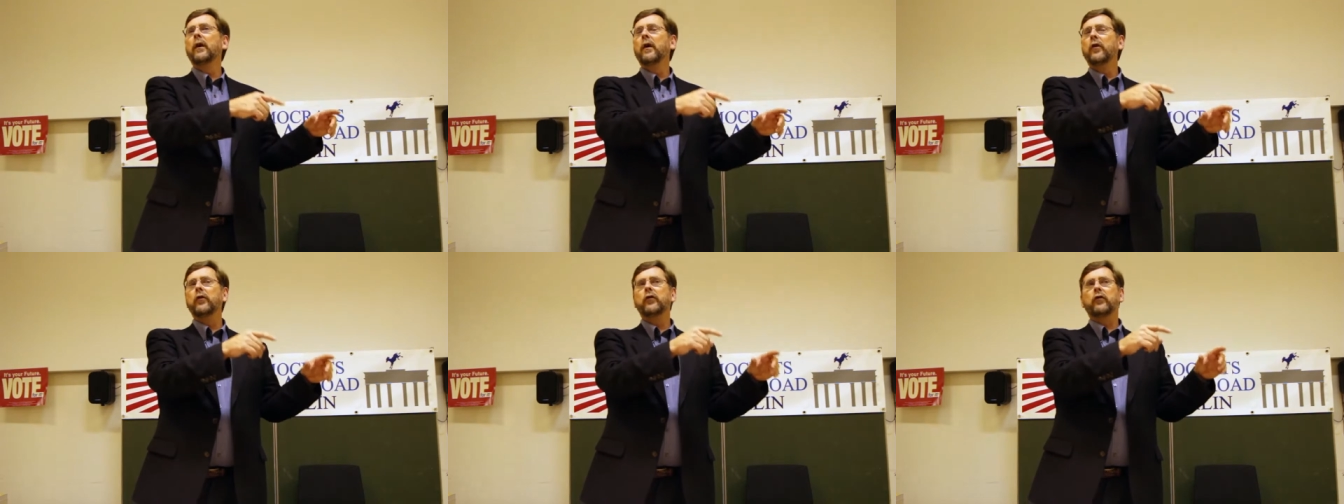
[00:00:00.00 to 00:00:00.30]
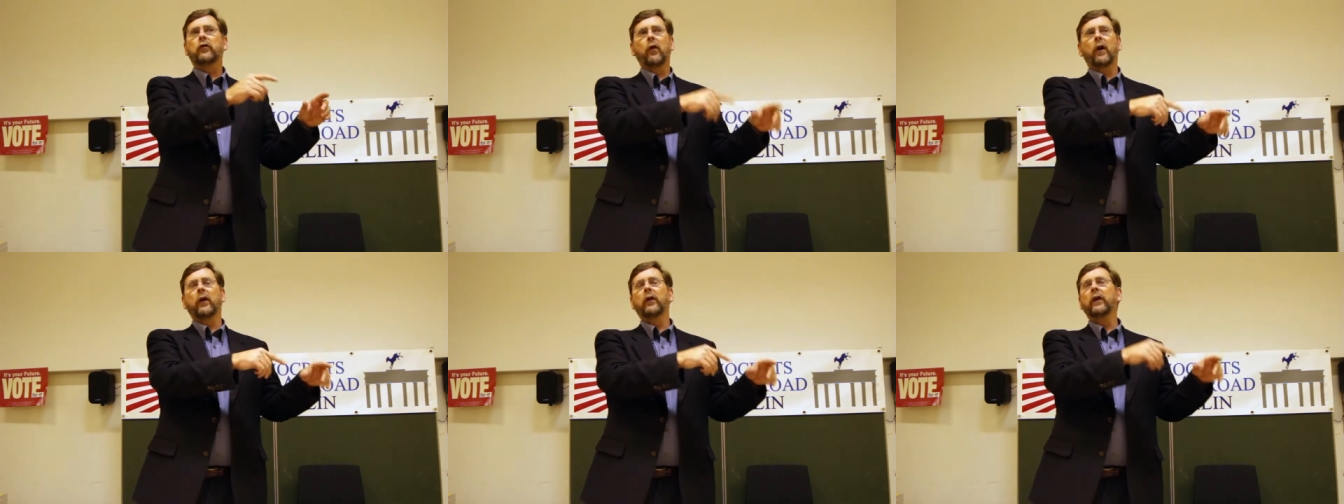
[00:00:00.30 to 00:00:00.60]

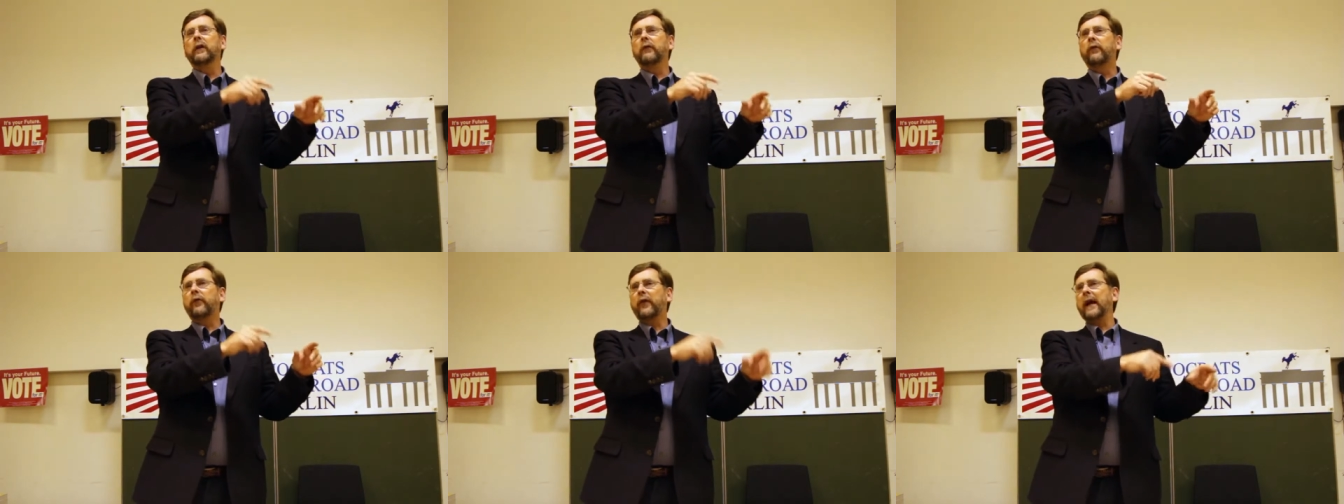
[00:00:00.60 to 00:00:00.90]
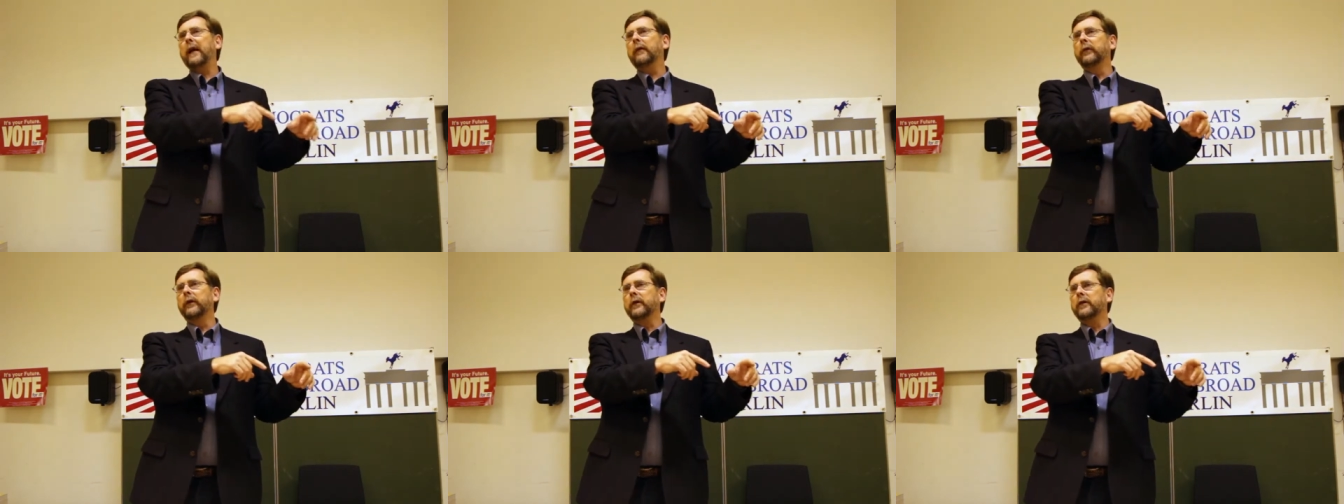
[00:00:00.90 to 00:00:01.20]
struggling
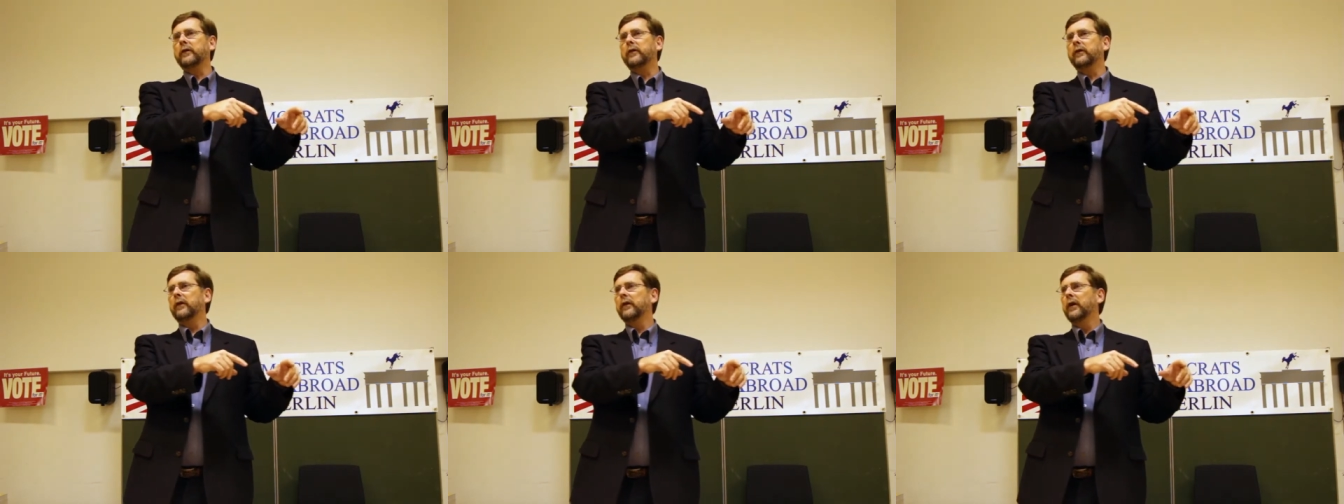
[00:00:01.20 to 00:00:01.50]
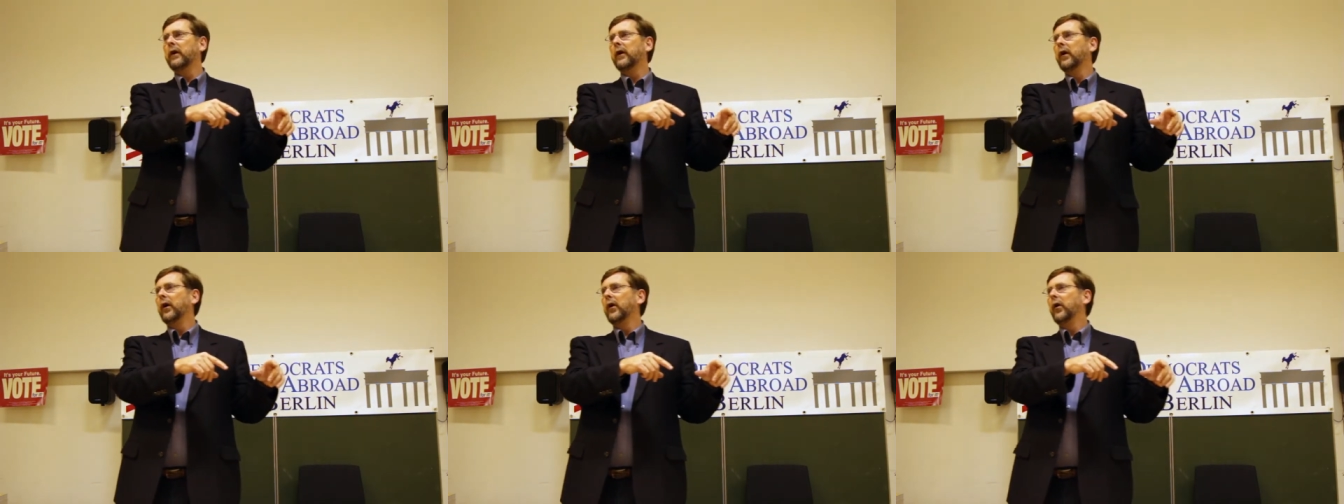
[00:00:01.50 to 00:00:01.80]
families
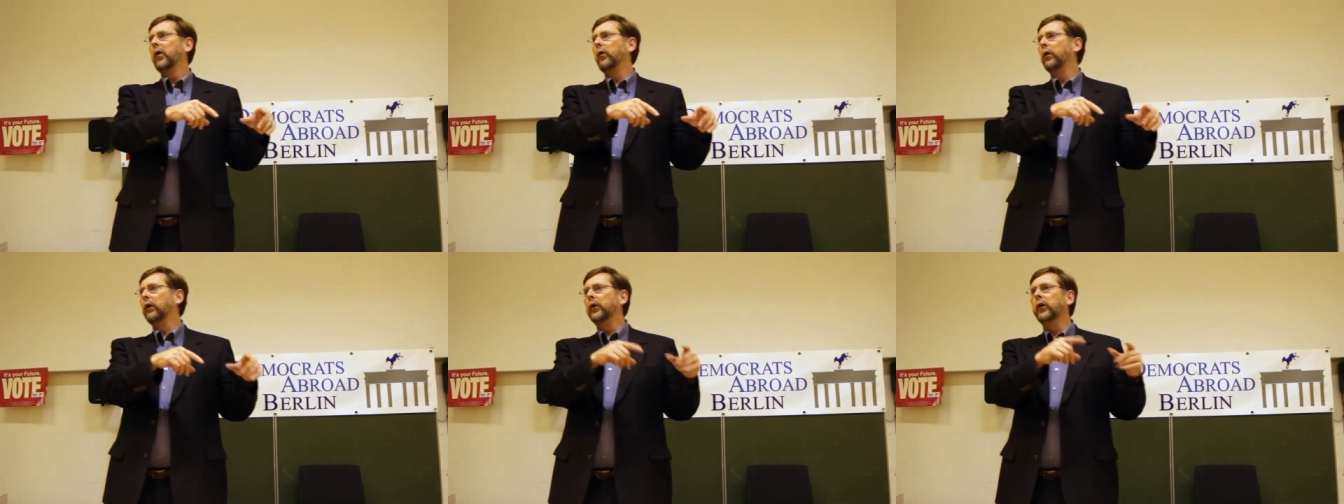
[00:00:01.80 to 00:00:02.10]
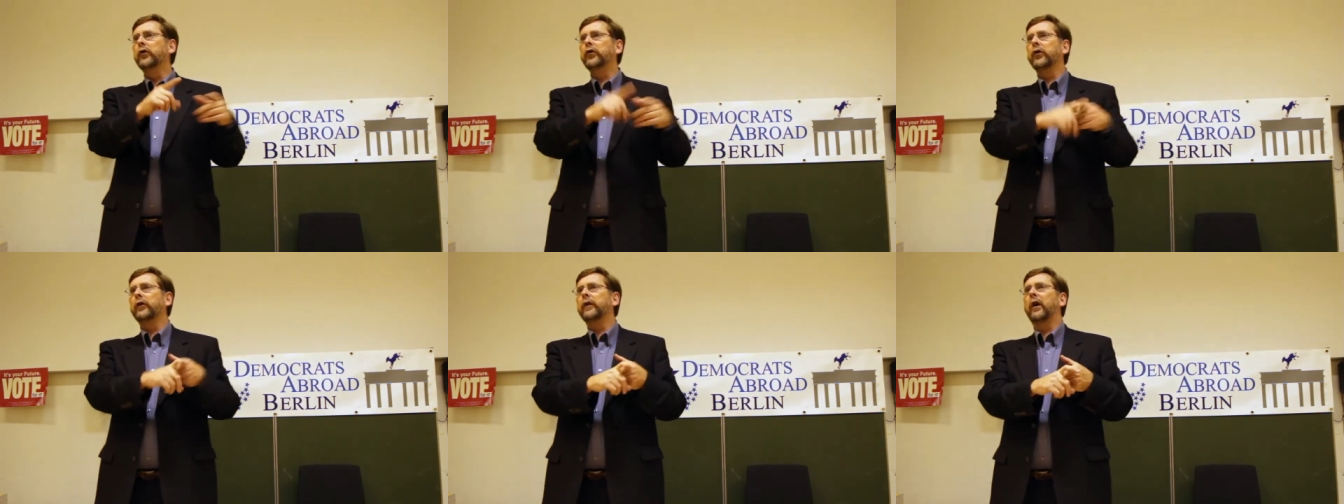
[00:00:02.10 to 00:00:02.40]
who were
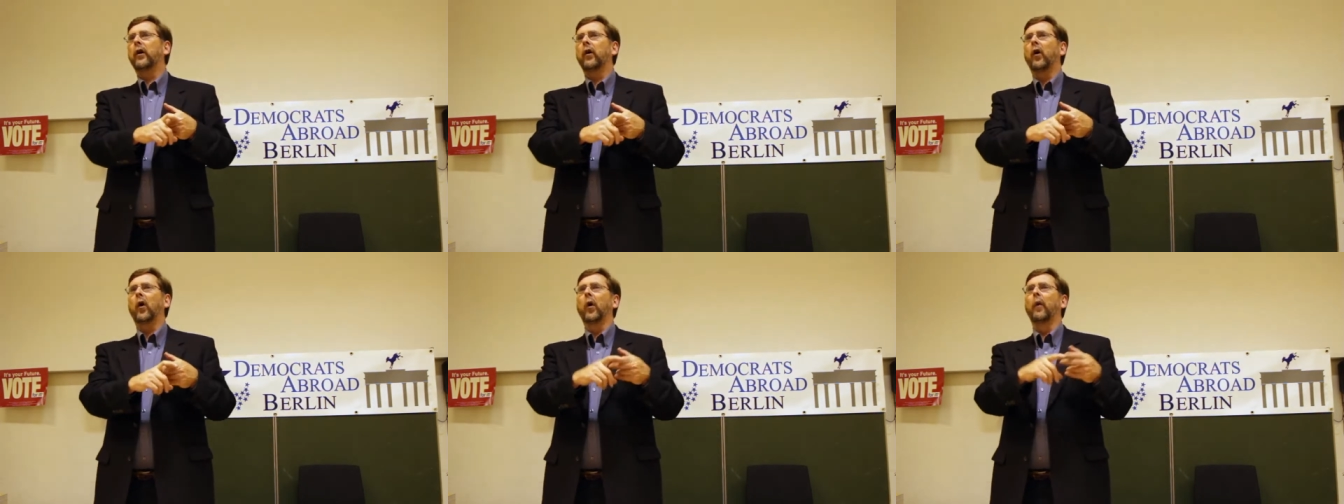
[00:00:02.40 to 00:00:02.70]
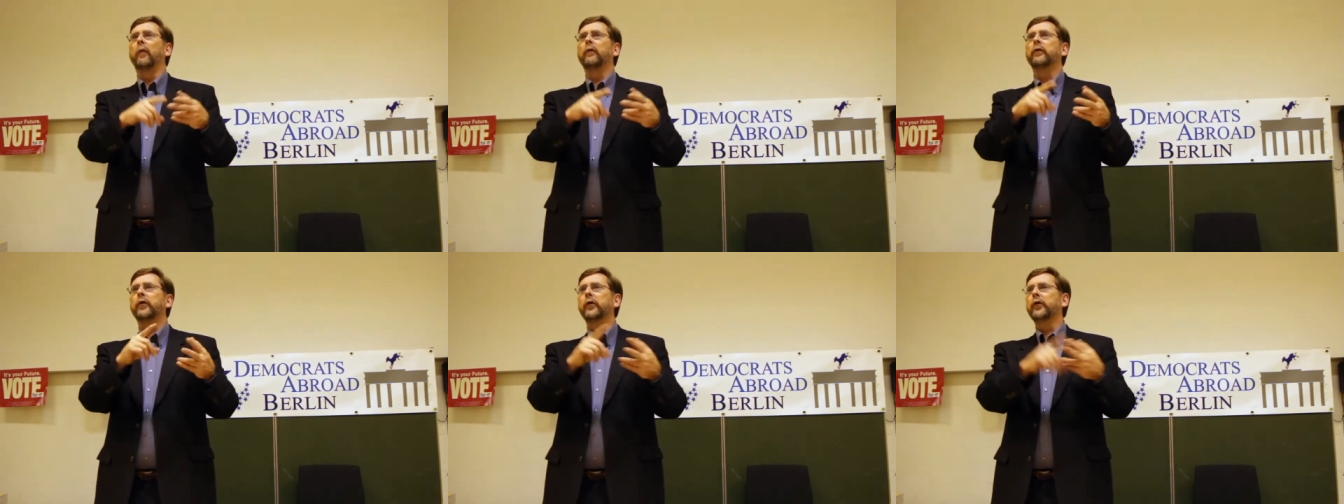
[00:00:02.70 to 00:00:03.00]
losing their
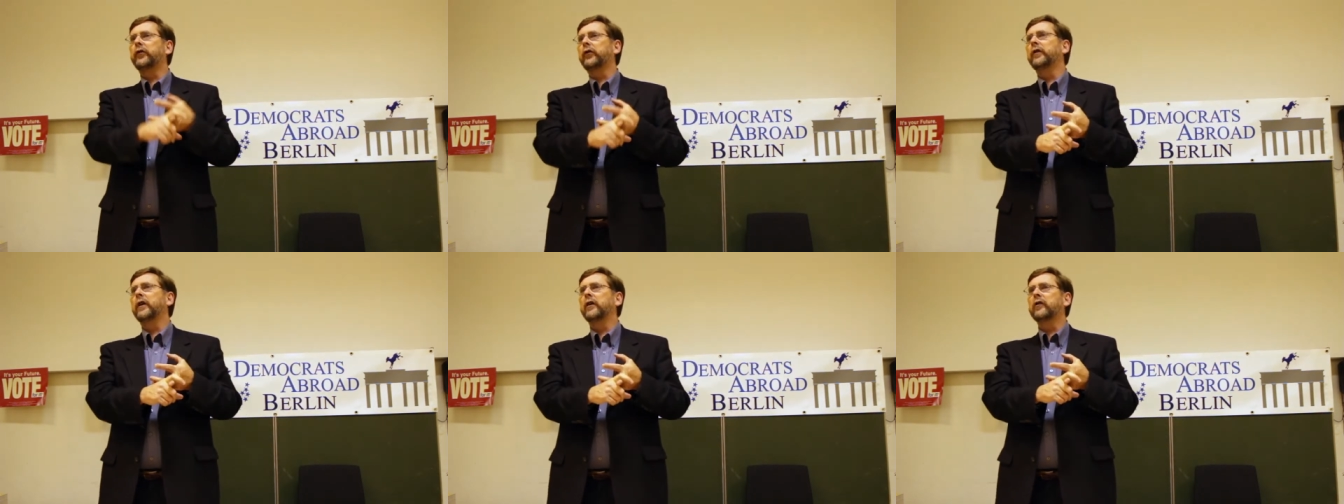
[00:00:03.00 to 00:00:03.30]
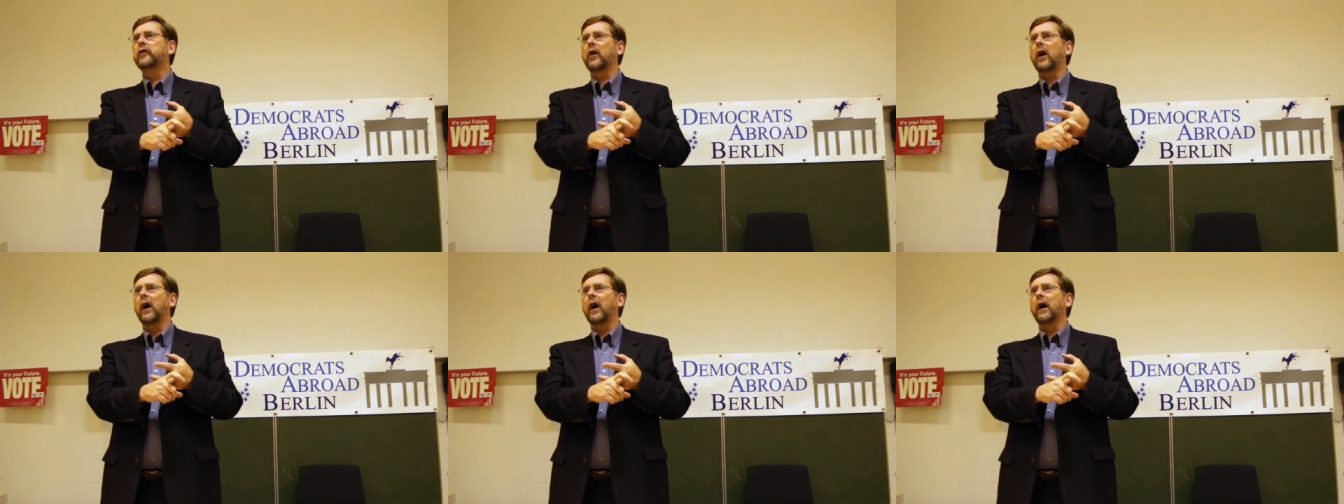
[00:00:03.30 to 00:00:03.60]
homes, losing their
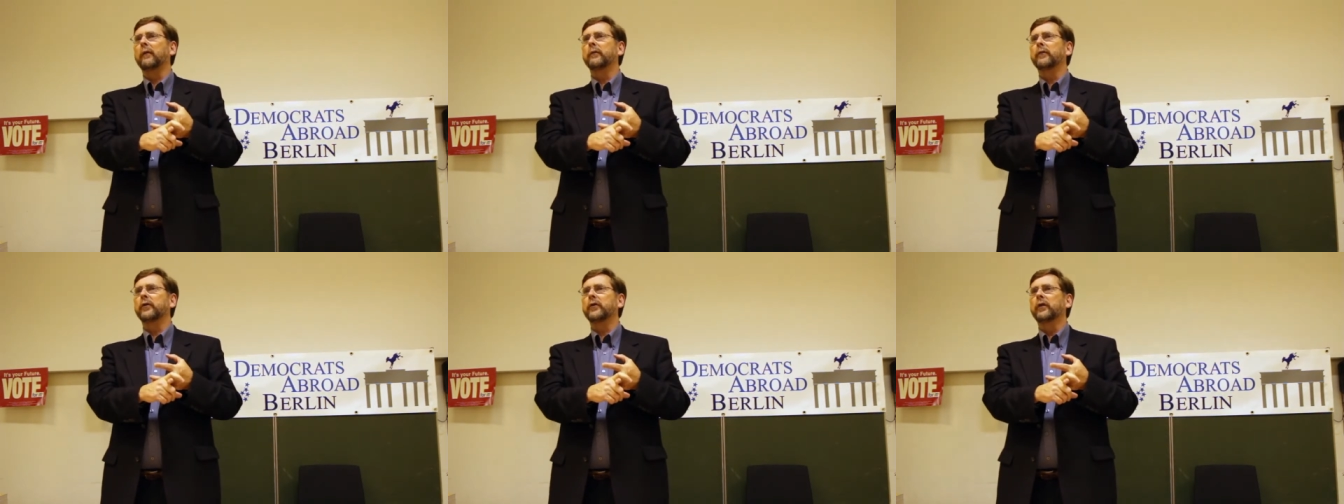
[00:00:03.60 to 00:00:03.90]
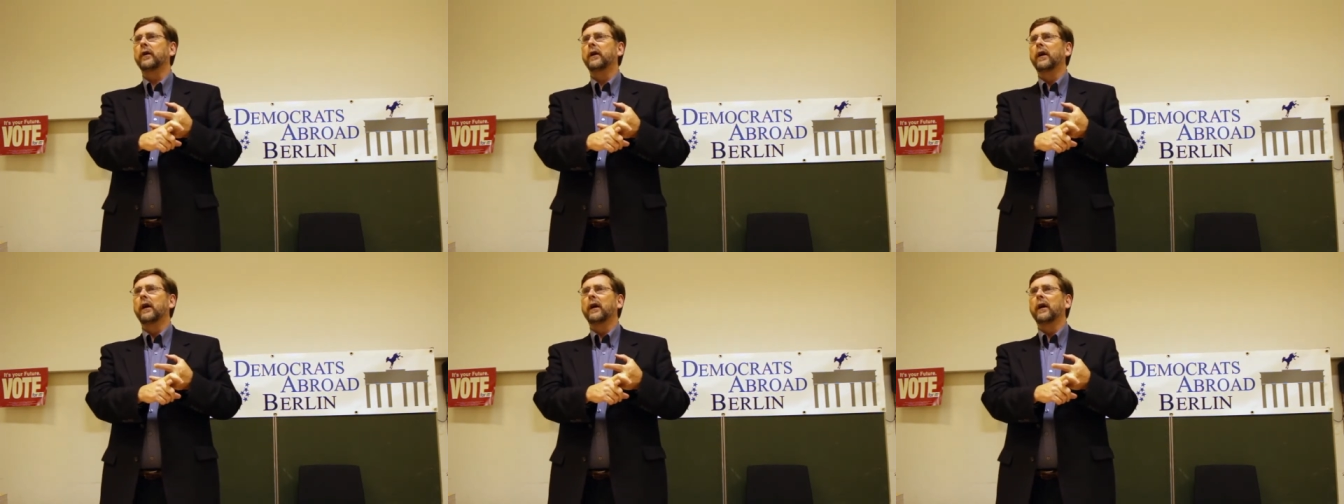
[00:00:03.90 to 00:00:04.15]
jobs,